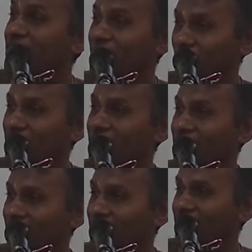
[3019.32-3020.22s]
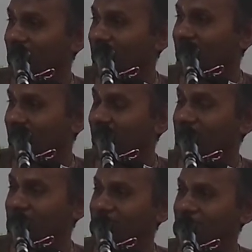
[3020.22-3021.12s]
Demonic mentality.
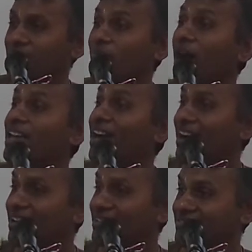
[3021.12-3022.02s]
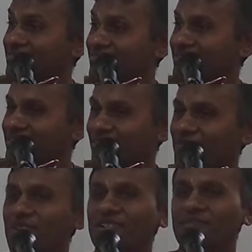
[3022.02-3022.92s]
Yes, Maya.
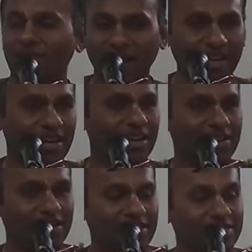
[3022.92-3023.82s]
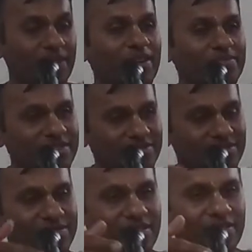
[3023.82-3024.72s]
If you are in Maya, sometimes
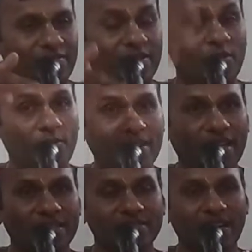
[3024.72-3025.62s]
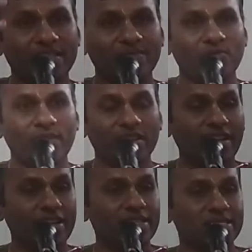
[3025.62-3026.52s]
when Prabhupada actually started the movement in
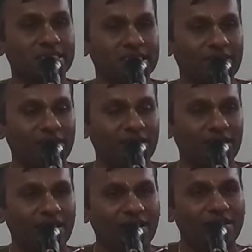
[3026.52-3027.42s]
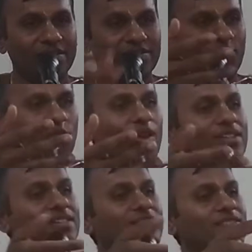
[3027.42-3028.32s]
1967, who
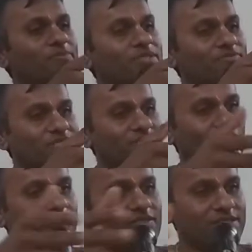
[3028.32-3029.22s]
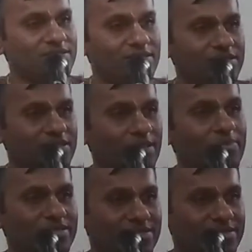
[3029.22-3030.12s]
were the disciples, first followers?
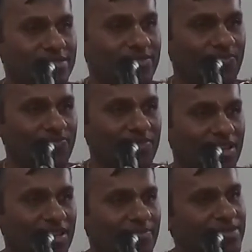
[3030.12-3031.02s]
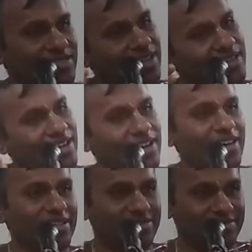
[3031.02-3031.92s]
Hippies. Hippies are drug
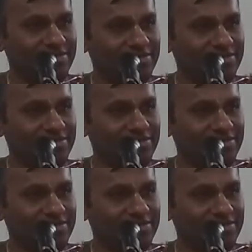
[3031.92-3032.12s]
addicts.